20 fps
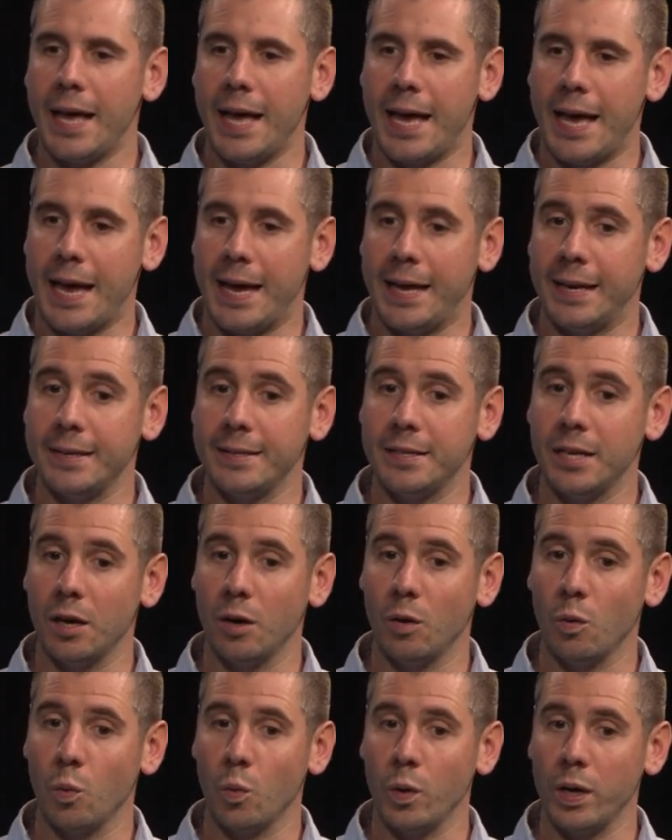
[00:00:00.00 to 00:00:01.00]
and
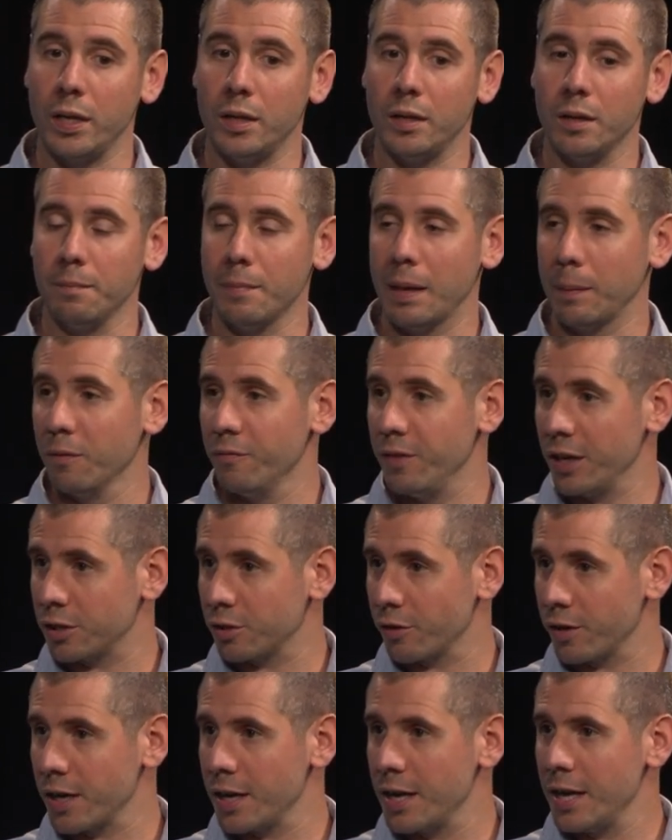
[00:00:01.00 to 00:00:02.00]
with Melbourne
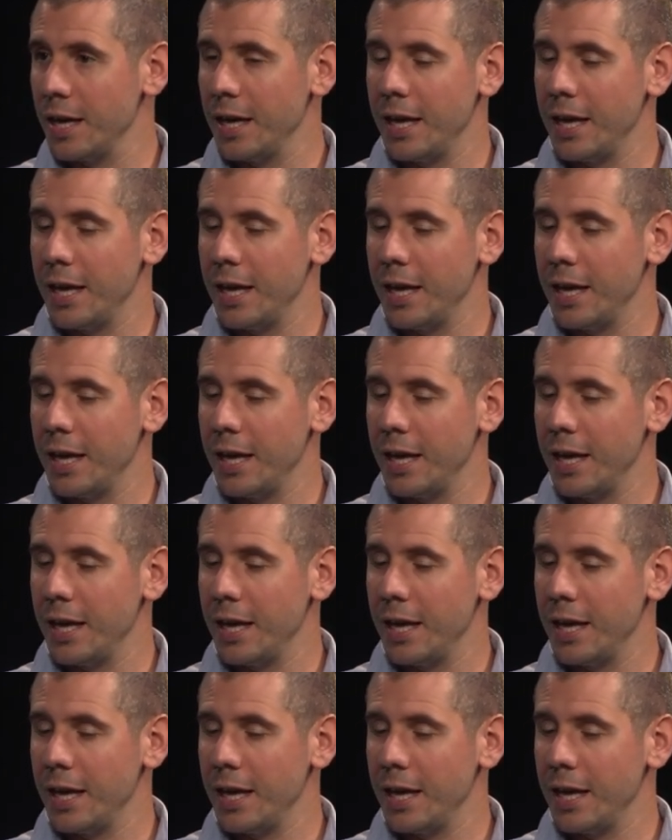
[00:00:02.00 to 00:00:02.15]
Victory.